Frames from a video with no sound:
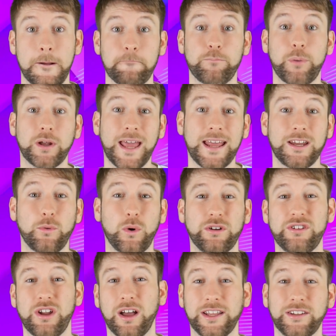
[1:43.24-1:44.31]
but anyone
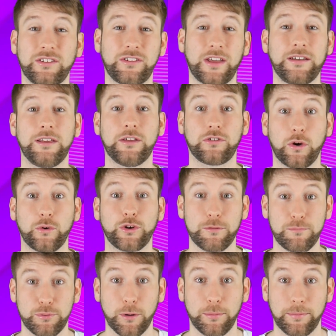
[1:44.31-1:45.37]
9 to 10 years old can
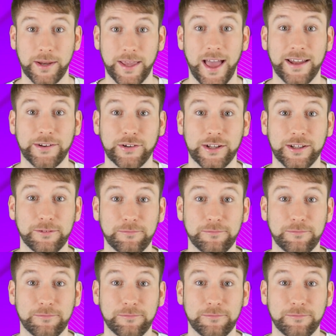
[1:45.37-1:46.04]
probably handle it.